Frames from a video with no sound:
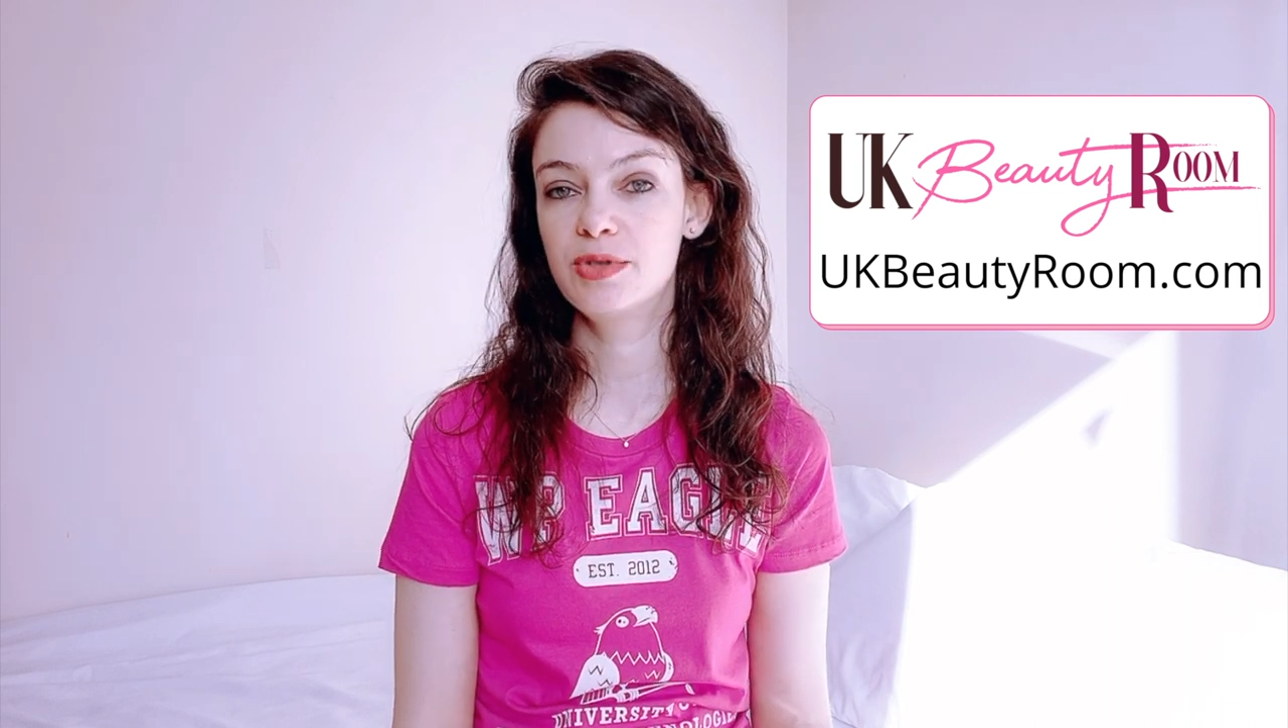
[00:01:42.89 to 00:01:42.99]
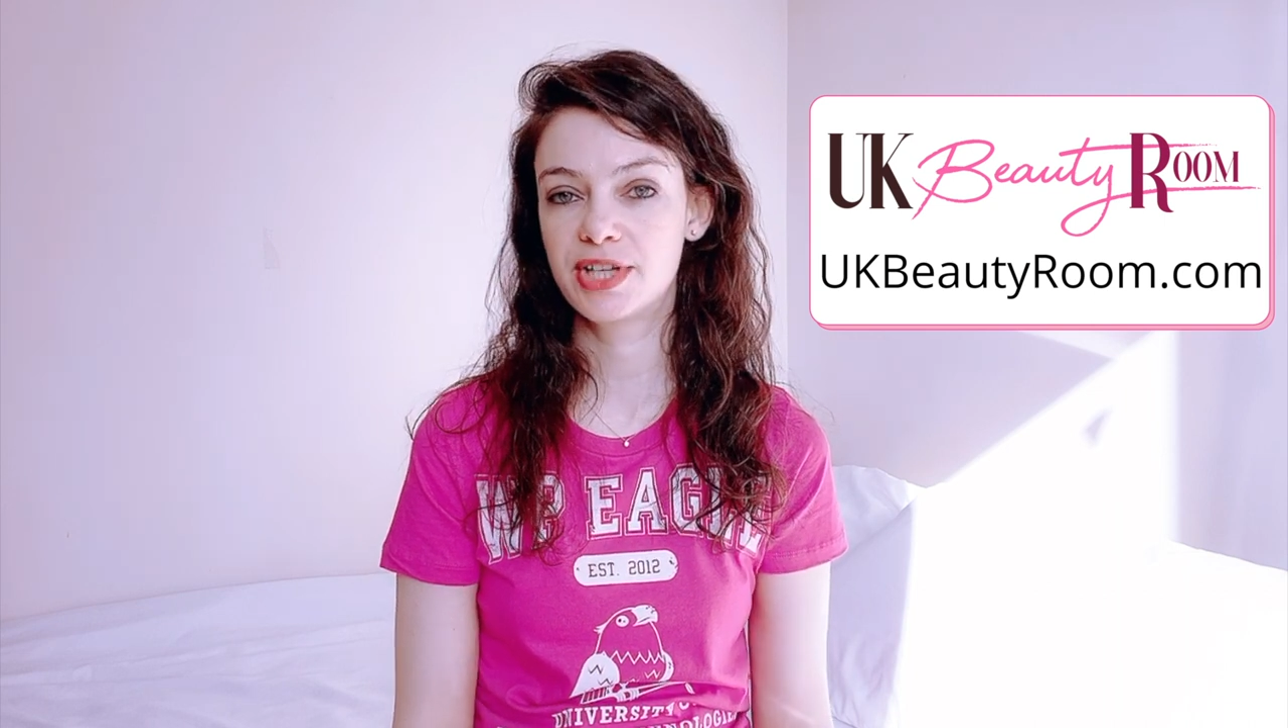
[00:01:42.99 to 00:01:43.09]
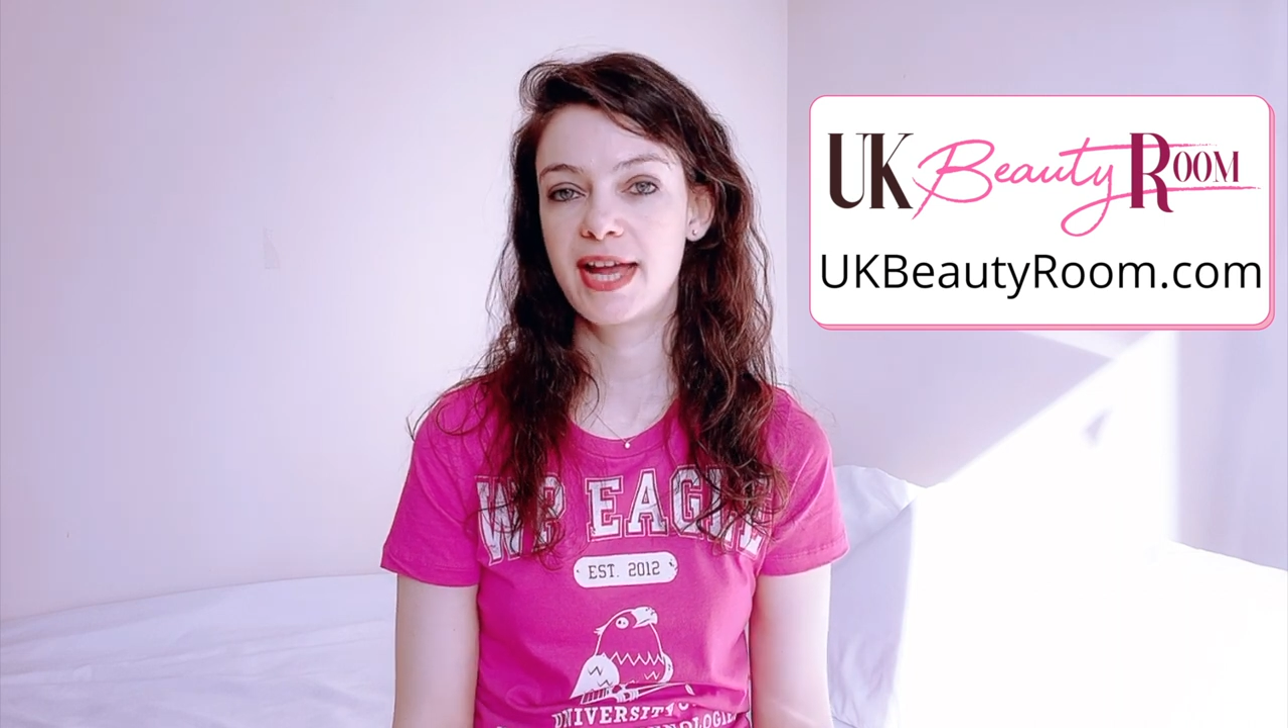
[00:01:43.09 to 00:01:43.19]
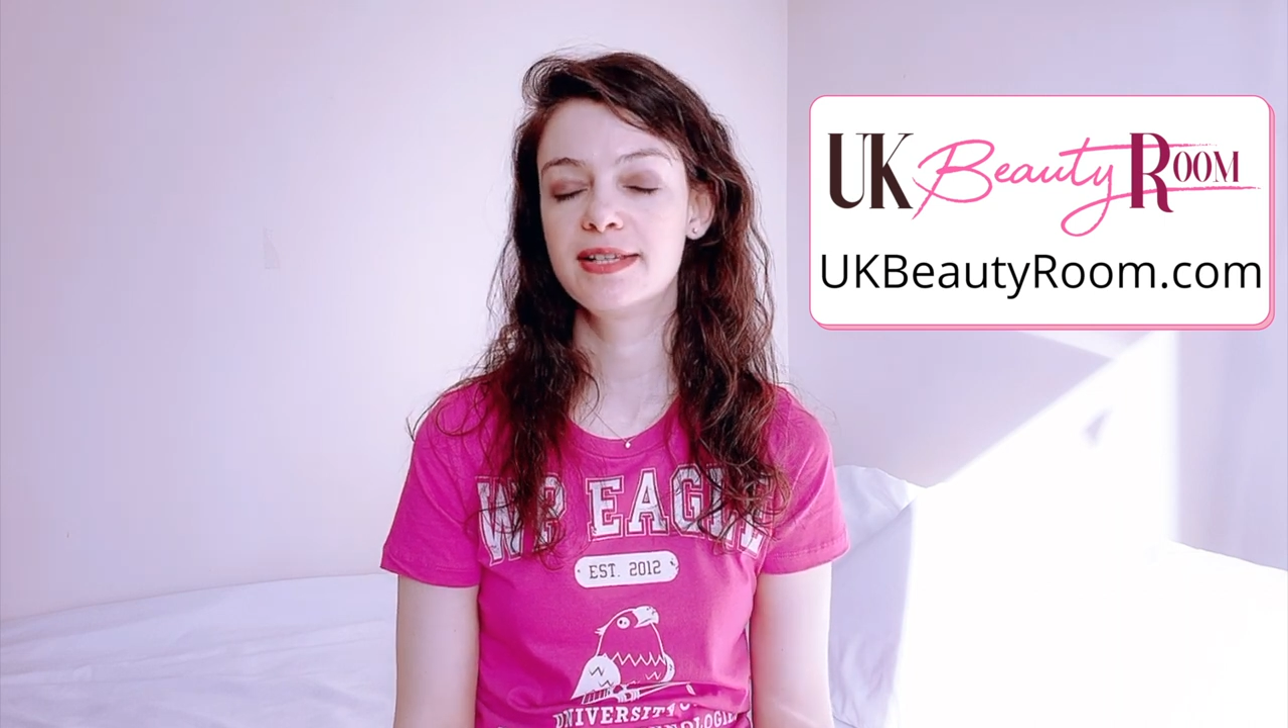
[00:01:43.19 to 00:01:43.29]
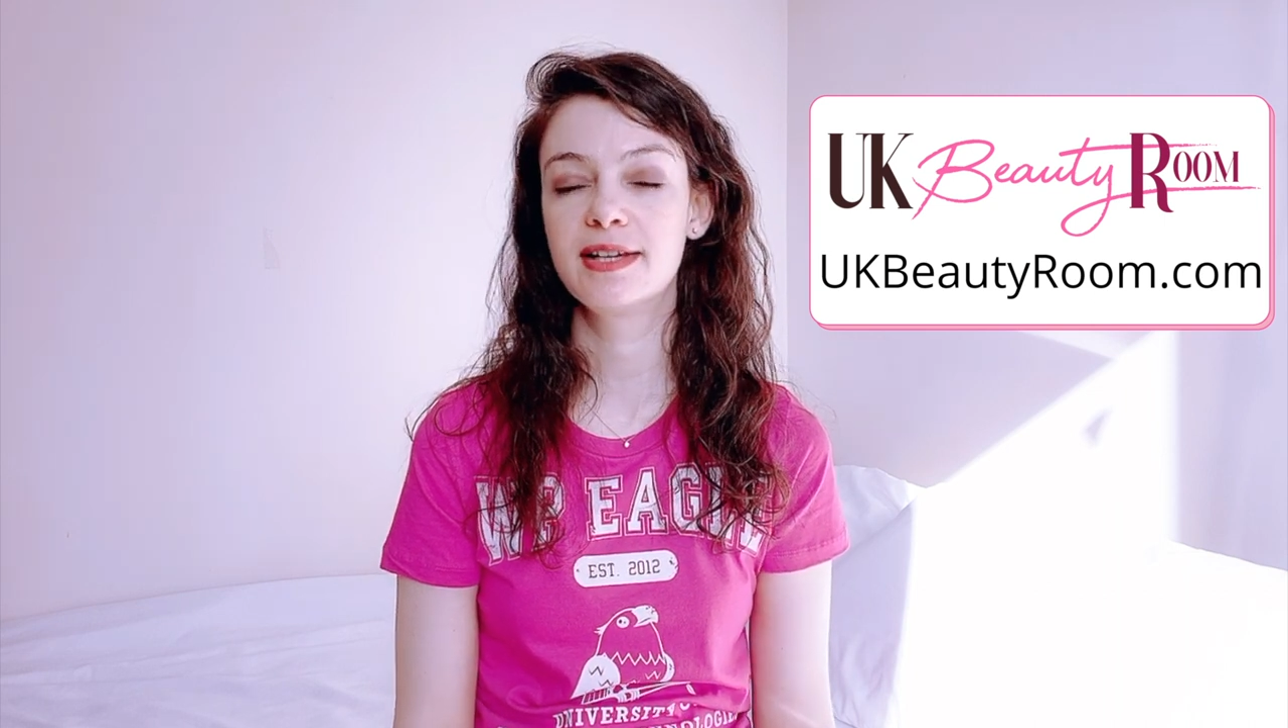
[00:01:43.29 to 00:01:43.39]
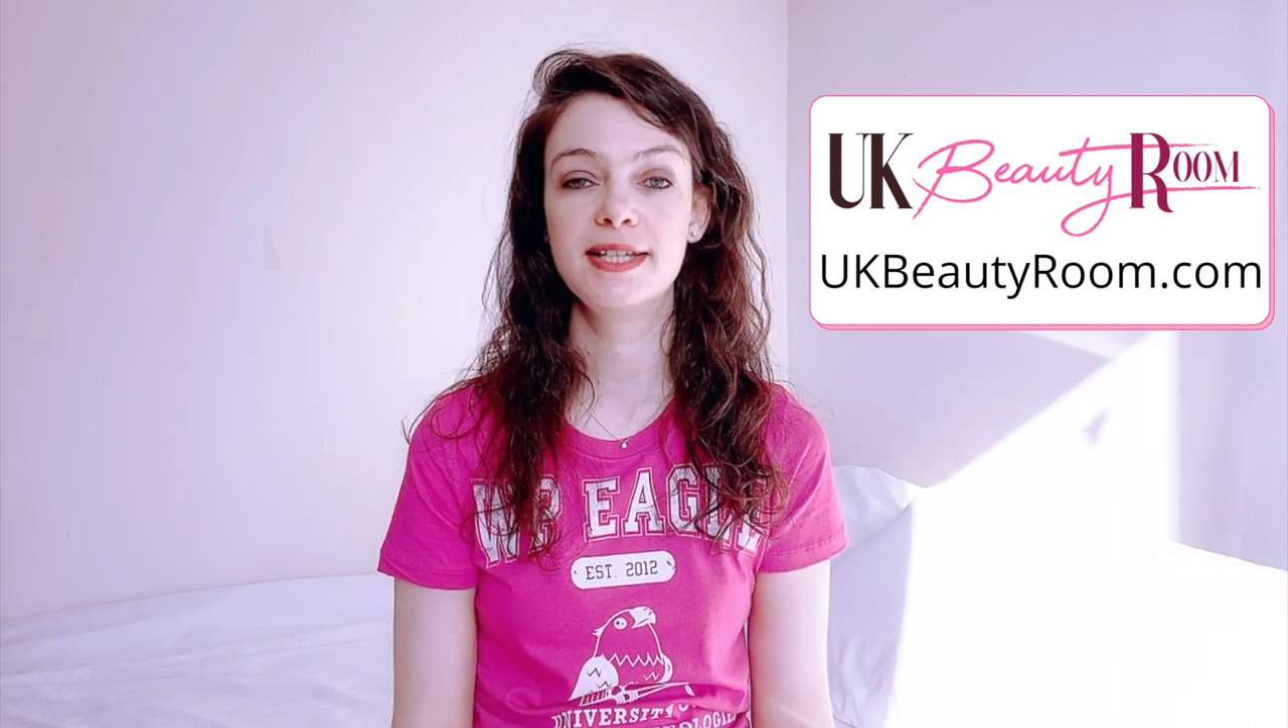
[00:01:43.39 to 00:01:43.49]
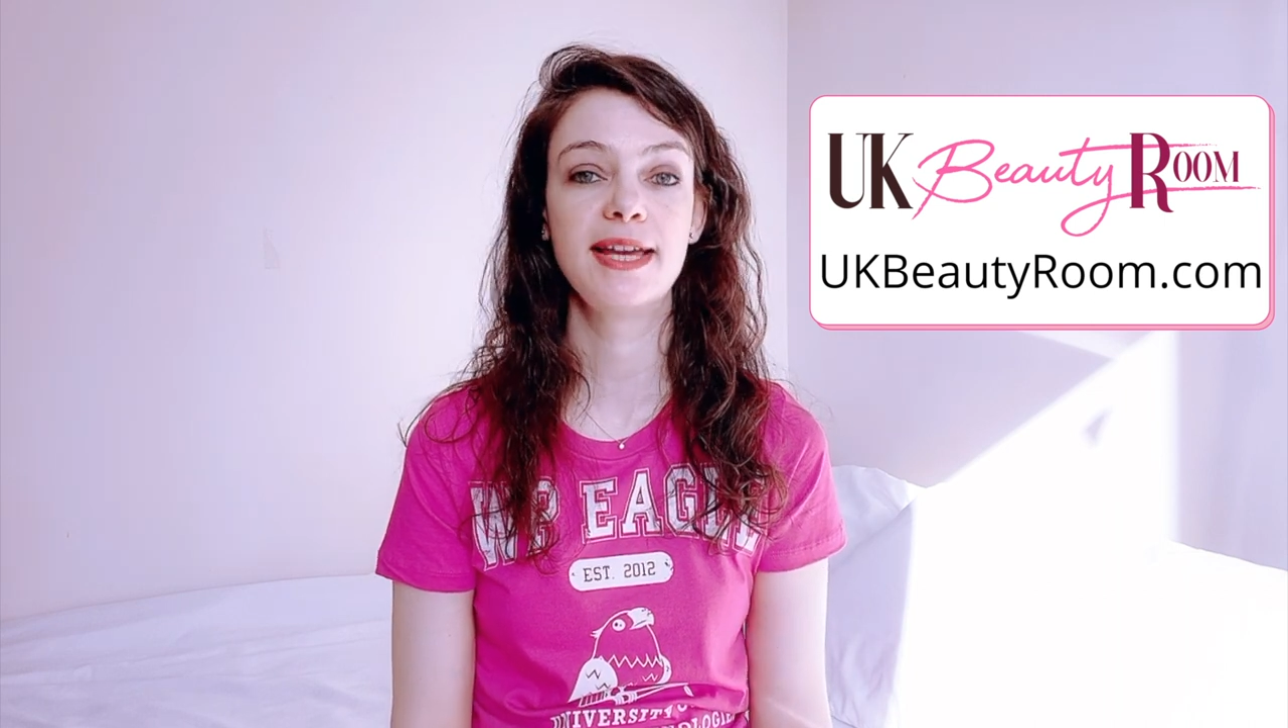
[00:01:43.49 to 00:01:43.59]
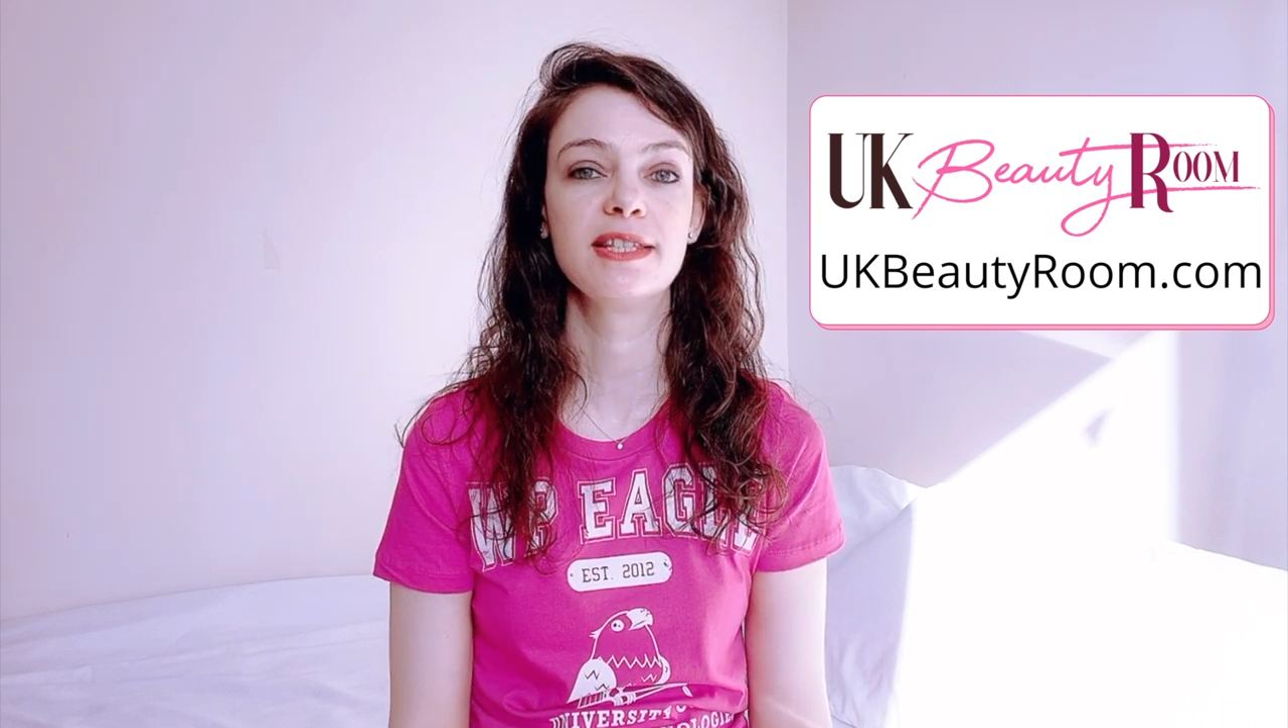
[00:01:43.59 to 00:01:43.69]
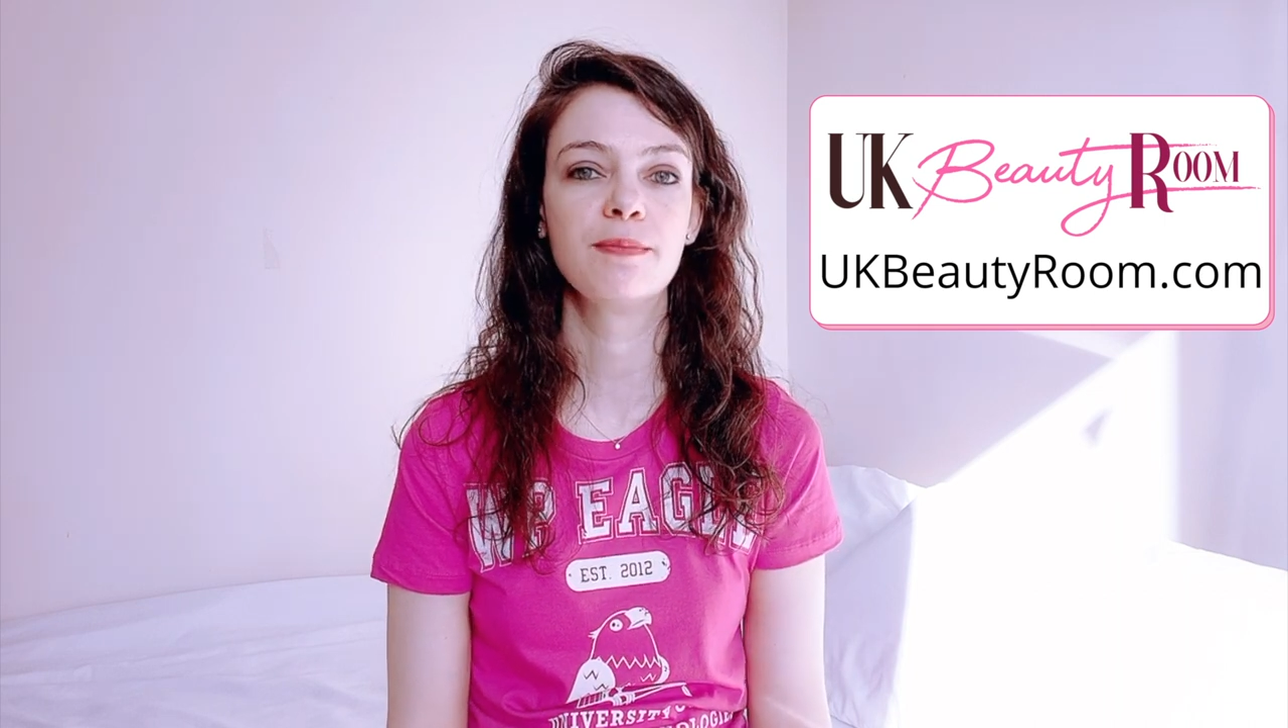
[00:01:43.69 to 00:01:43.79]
which contains